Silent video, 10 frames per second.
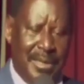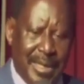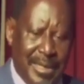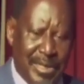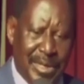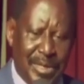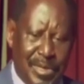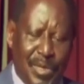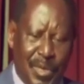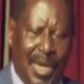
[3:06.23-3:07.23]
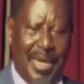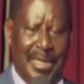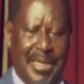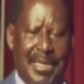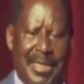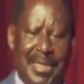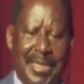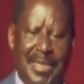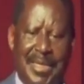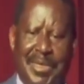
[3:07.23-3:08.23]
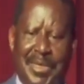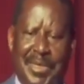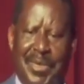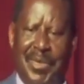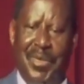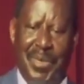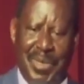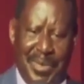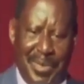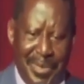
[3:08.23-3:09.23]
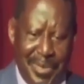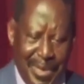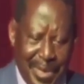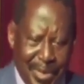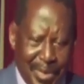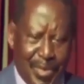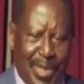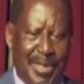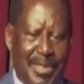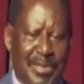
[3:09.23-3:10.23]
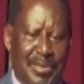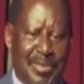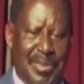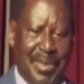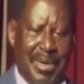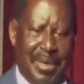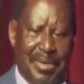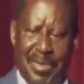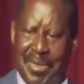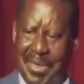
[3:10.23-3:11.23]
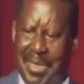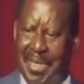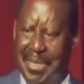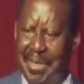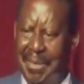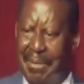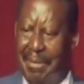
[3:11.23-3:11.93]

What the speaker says: That is the reason why they don't want us to go in there.